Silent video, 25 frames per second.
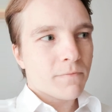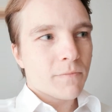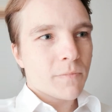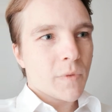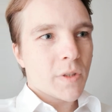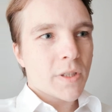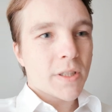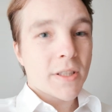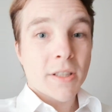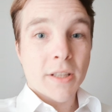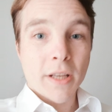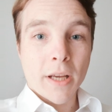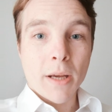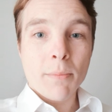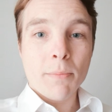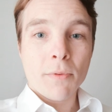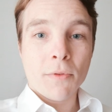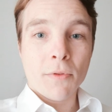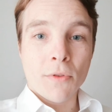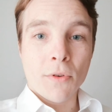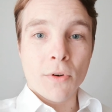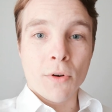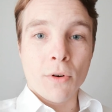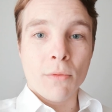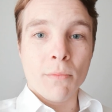step
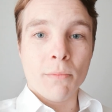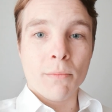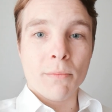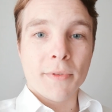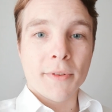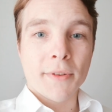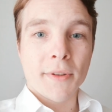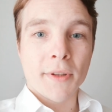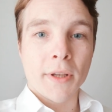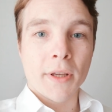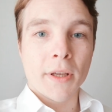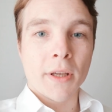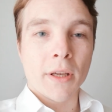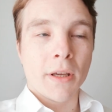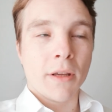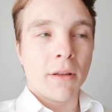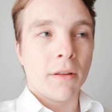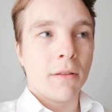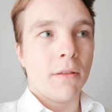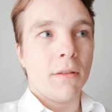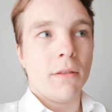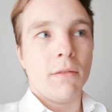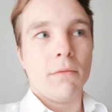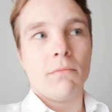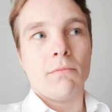from
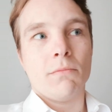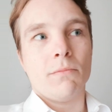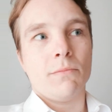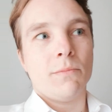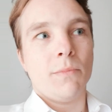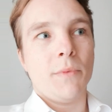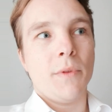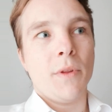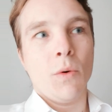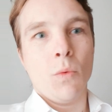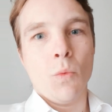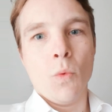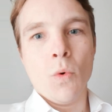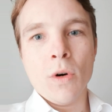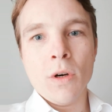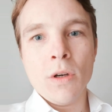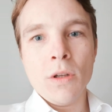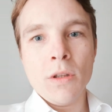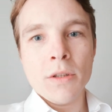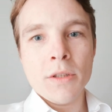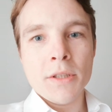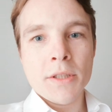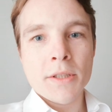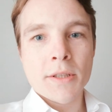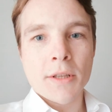thinking the
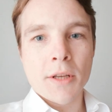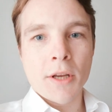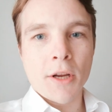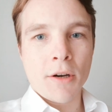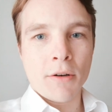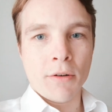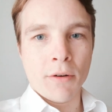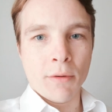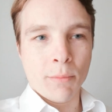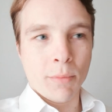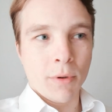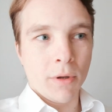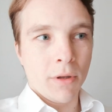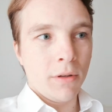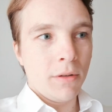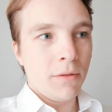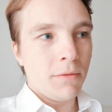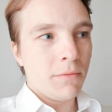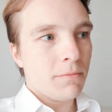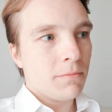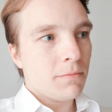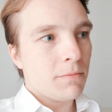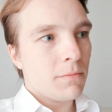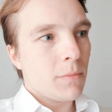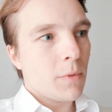world is terrible